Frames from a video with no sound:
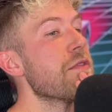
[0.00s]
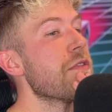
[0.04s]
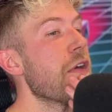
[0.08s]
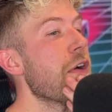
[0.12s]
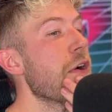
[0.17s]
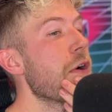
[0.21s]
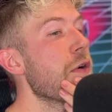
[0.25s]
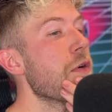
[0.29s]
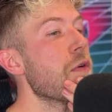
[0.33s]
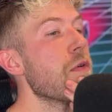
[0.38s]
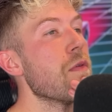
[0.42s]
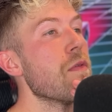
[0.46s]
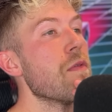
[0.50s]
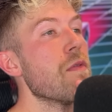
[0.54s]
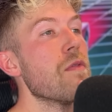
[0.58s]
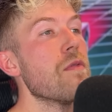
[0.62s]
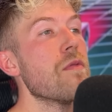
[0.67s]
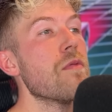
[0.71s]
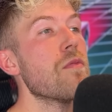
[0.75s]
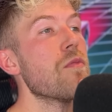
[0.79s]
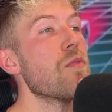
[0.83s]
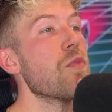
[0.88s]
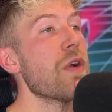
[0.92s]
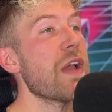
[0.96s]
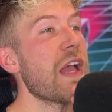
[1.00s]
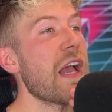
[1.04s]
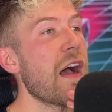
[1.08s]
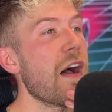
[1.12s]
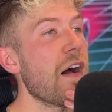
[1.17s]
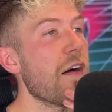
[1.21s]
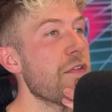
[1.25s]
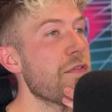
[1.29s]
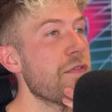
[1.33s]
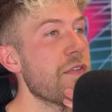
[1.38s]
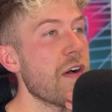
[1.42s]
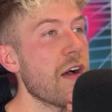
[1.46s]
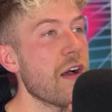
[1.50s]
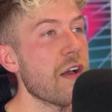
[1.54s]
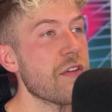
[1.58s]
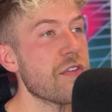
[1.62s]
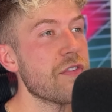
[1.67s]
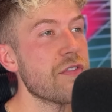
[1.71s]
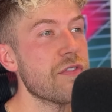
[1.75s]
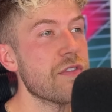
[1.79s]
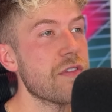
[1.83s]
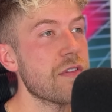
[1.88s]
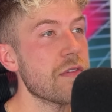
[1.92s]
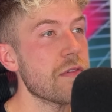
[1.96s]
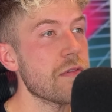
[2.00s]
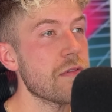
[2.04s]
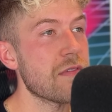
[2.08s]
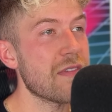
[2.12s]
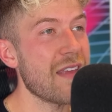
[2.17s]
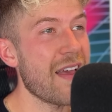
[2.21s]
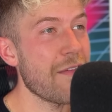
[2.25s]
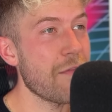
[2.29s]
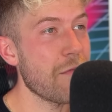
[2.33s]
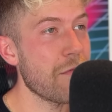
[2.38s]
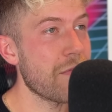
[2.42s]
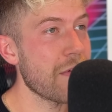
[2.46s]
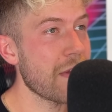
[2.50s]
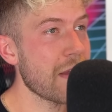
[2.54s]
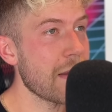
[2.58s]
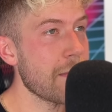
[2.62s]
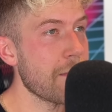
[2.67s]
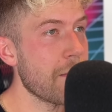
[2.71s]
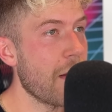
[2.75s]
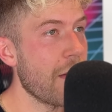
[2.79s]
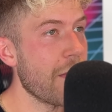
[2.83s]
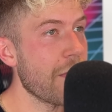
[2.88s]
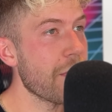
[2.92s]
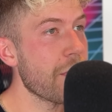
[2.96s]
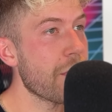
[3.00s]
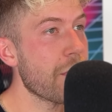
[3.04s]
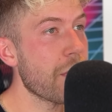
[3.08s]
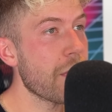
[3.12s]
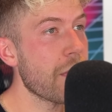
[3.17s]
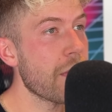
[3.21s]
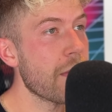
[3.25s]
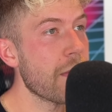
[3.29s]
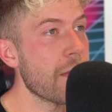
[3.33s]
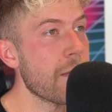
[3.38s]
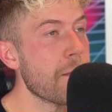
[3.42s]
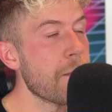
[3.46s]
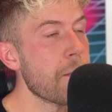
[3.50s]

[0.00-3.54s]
So we hit our first seven figure month.